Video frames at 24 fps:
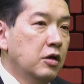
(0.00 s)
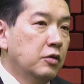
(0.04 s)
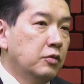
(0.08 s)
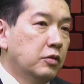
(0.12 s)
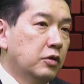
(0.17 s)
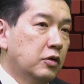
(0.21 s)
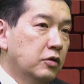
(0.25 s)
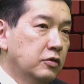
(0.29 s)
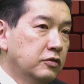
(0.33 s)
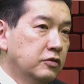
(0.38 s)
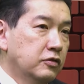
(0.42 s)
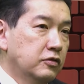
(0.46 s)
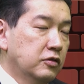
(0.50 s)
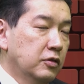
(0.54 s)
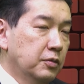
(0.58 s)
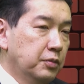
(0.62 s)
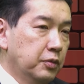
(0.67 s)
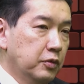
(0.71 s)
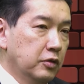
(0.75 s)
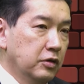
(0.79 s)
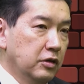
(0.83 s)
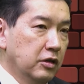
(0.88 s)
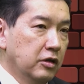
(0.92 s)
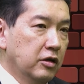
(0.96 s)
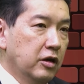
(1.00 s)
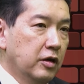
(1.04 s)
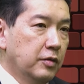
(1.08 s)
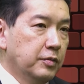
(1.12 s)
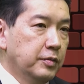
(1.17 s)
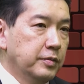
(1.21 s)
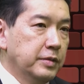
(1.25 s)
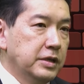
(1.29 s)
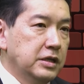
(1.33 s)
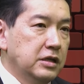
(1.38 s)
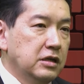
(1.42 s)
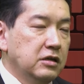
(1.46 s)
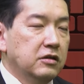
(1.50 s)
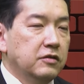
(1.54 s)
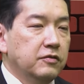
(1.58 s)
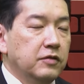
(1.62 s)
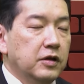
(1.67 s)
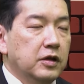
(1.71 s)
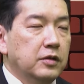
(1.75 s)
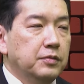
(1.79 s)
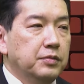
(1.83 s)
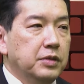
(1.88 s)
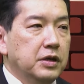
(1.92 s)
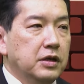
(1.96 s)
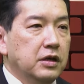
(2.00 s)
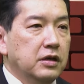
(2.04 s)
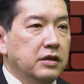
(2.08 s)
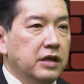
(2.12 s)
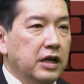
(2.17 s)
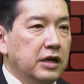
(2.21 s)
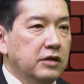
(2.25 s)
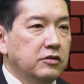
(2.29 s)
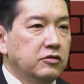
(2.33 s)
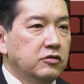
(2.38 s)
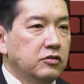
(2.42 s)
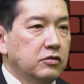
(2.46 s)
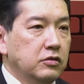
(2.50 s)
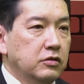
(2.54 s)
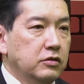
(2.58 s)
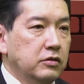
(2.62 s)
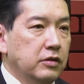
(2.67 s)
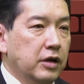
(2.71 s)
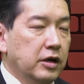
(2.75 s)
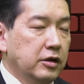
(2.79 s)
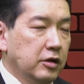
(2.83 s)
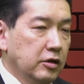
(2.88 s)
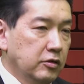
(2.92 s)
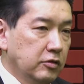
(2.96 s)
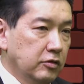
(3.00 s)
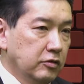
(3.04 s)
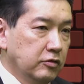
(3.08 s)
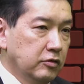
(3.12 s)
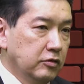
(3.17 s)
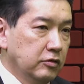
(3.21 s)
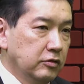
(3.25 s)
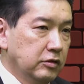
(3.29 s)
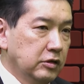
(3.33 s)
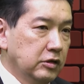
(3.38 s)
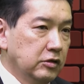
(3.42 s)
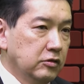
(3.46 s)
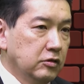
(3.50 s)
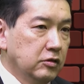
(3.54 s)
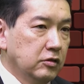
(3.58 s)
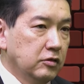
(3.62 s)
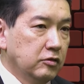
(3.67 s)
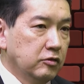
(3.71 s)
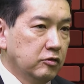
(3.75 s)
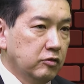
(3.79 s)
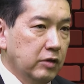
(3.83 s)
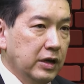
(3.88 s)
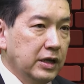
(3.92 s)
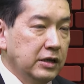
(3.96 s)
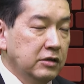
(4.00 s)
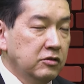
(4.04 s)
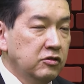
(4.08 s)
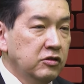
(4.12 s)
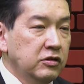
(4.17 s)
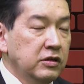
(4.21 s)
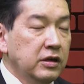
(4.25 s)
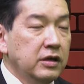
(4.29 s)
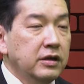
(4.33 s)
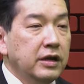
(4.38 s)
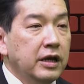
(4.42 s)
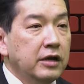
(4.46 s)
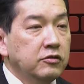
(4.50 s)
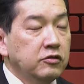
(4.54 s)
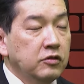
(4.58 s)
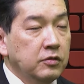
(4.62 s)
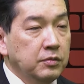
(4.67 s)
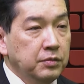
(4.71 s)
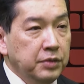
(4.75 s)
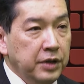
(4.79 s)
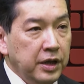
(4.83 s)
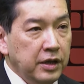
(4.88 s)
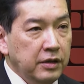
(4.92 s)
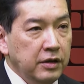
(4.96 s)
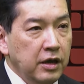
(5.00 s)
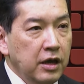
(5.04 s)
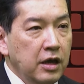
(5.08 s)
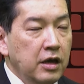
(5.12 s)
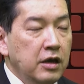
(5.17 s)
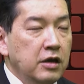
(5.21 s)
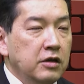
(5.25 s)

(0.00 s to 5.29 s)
We're also supporting the government in developing a national agricultural digital strategy and action plan.